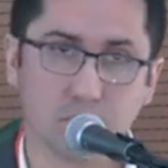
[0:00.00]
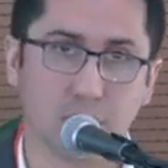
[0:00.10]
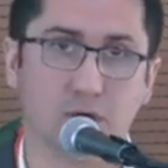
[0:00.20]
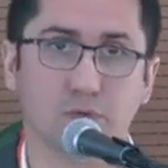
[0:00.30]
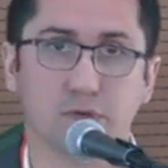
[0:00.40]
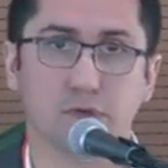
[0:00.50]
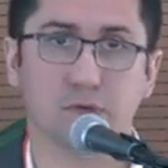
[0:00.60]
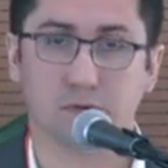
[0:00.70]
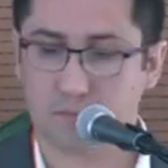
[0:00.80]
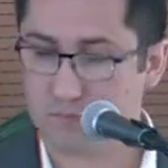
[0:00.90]
Yeah,
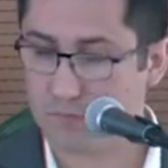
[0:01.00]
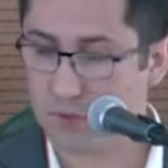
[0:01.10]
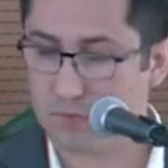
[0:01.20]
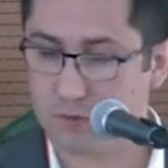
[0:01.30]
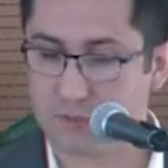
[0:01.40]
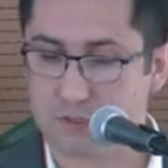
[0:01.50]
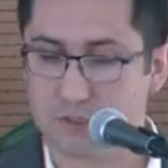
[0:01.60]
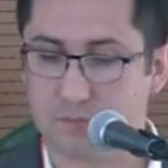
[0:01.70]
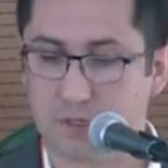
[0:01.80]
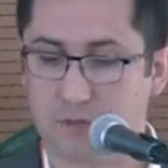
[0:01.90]
we
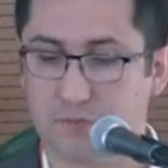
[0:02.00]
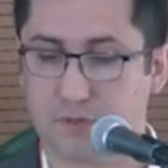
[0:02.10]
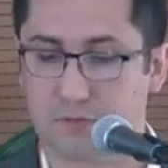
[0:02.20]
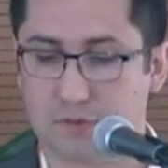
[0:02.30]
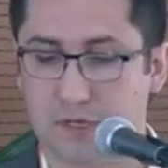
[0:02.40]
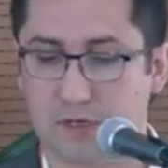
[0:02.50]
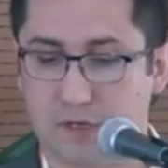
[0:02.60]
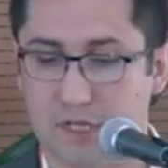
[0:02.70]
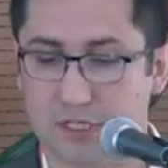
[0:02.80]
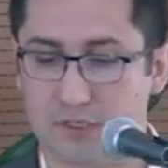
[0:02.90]
participate of the
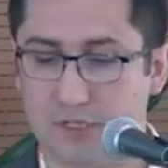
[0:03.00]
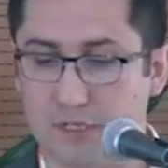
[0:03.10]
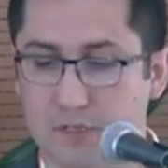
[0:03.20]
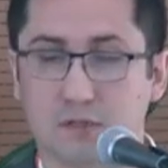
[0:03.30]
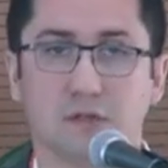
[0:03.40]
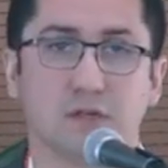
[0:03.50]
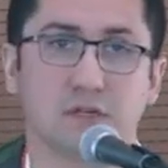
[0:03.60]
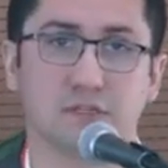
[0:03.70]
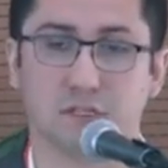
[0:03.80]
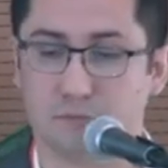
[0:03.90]
national
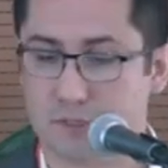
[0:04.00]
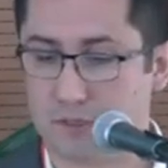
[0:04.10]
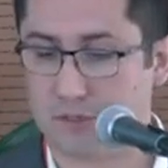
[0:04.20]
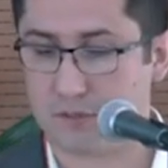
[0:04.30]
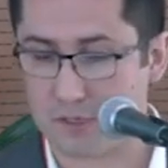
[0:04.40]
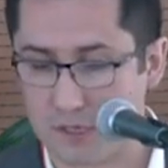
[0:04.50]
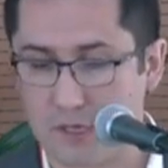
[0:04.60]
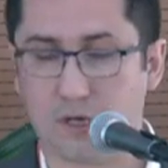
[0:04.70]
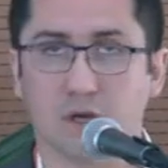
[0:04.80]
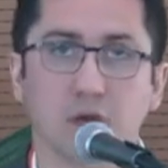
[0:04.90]
assessment and
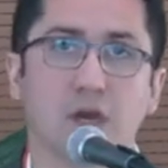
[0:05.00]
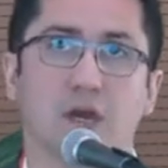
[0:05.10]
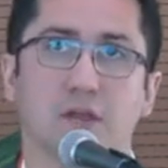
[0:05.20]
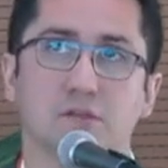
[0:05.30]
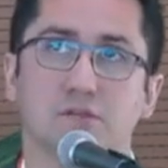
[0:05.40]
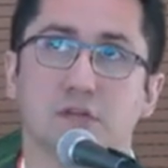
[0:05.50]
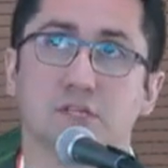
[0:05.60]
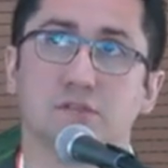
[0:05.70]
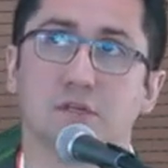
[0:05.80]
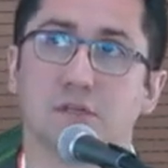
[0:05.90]
an
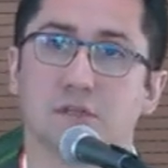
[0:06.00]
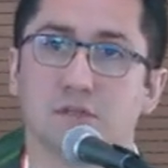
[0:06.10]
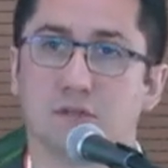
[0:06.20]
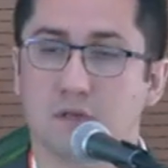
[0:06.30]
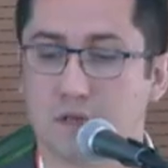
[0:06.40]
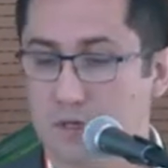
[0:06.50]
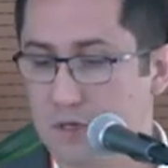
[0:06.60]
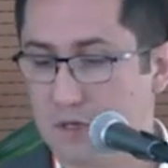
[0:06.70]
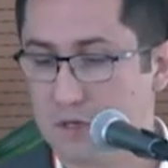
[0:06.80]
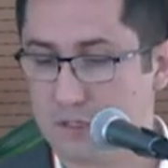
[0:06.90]
international
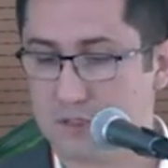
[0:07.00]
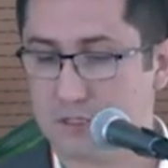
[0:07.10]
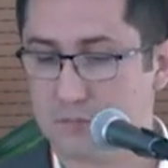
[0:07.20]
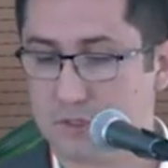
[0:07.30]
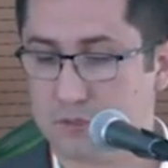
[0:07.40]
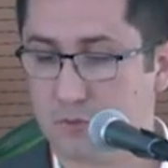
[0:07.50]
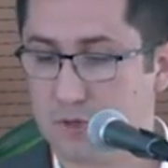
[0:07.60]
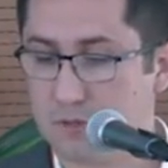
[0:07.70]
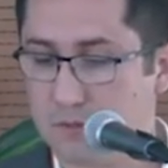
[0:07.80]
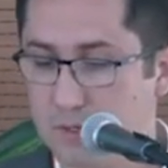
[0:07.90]
assessment as
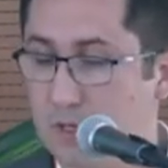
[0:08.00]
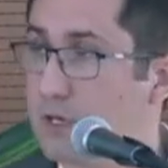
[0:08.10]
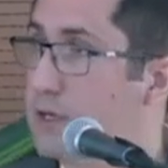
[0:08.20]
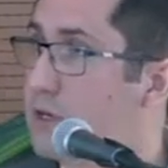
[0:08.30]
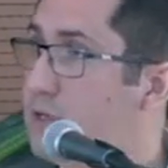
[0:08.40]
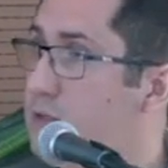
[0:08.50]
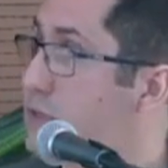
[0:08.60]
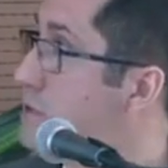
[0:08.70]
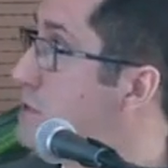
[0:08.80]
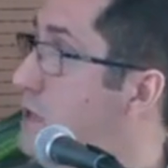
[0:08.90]
well.
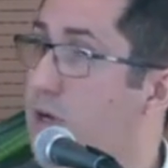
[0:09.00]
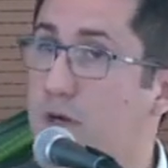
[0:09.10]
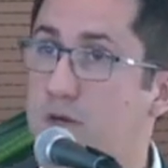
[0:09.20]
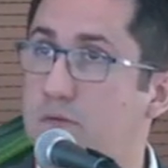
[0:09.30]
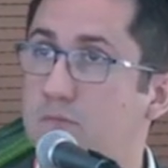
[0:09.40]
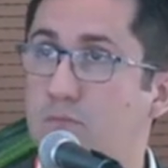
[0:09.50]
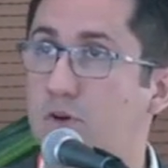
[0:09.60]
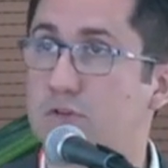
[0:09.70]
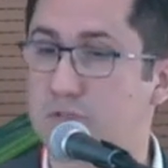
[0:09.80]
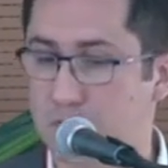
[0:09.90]
This is
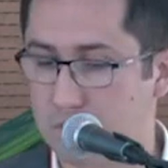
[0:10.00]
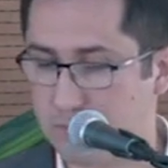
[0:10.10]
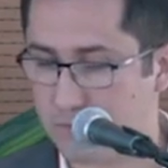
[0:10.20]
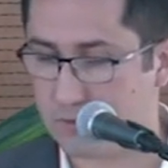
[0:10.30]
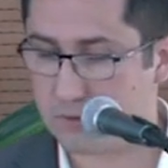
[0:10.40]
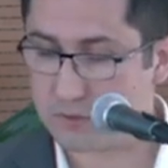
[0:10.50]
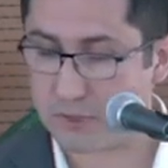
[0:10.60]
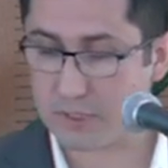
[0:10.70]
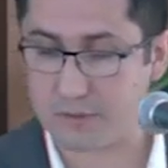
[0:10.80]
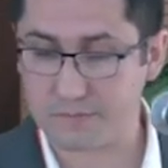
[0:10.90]
voluntary, of course,
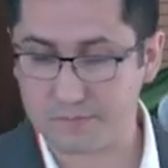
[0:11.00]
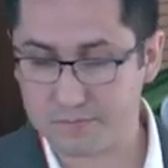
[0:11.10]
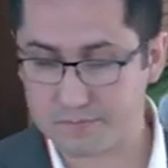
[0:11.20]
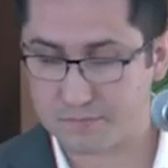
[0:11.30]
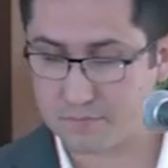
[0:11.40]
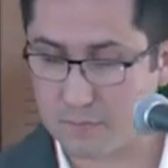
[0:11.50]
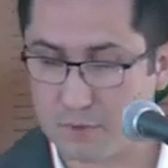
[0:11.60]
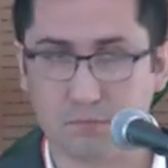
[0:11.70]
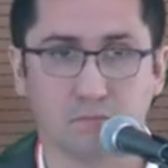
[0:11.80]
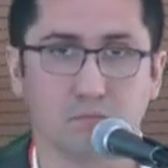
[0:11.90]

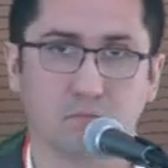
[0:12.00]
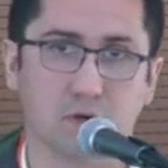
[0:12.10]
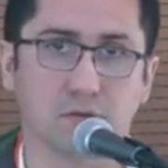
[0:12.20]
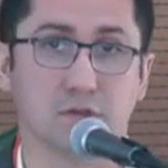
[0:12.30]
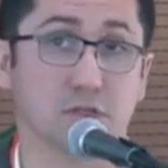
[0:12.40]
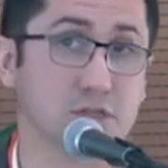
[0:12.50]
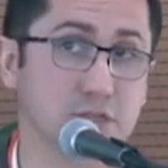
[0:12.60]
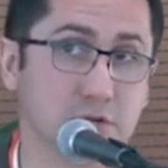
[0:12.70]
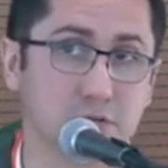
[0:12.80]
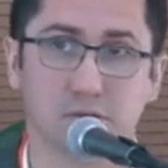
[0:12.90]
but
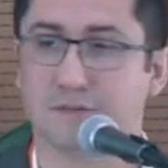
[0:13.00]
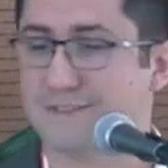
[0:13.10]
necessary.